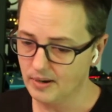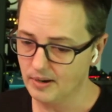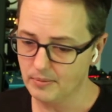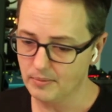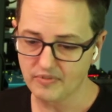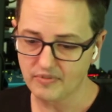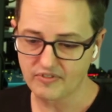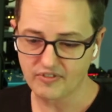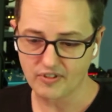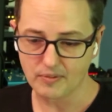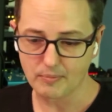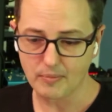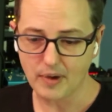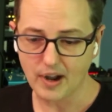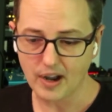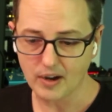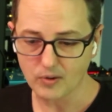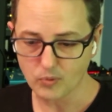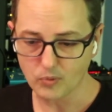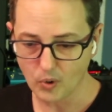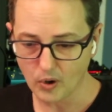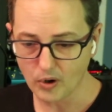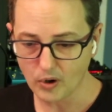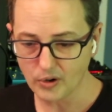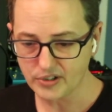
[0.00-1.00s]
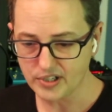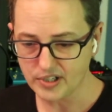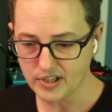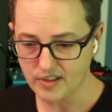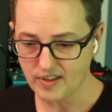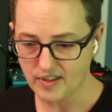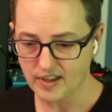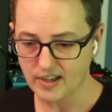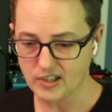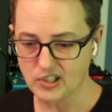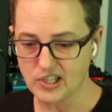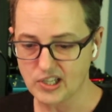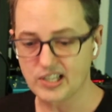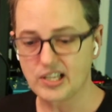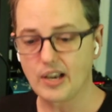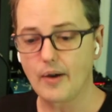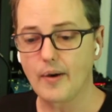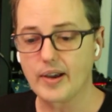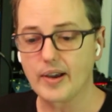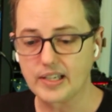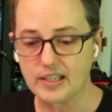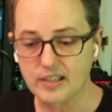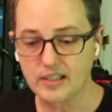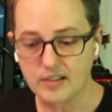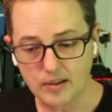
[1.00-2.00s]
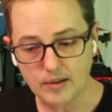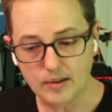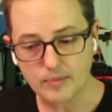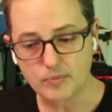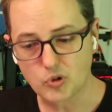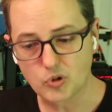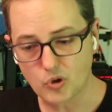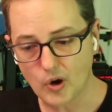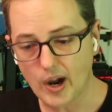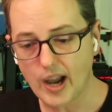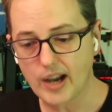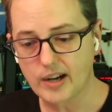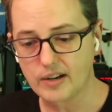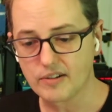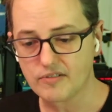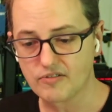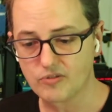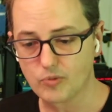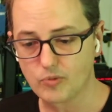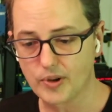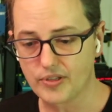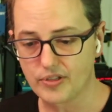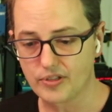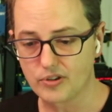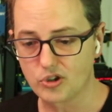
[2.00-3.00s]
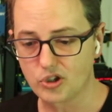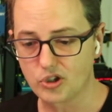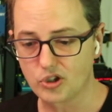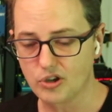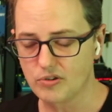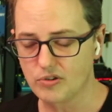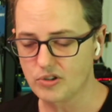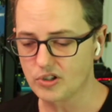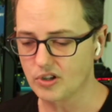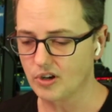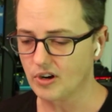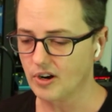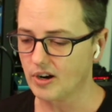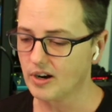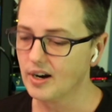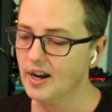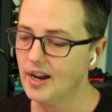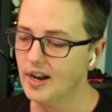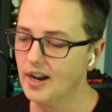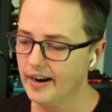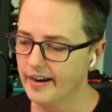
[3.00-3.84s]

from my royalty things. That's how I can keep track of what the shows are.